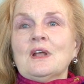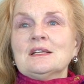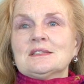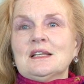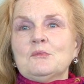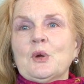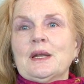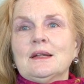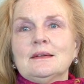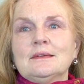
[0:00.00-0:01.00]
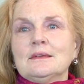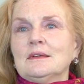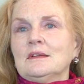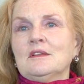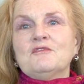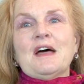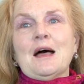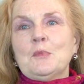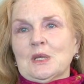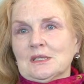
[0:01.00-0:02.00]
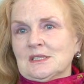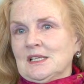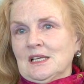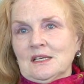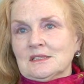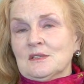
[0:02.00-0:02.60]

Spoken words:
celebrated the fabulous things,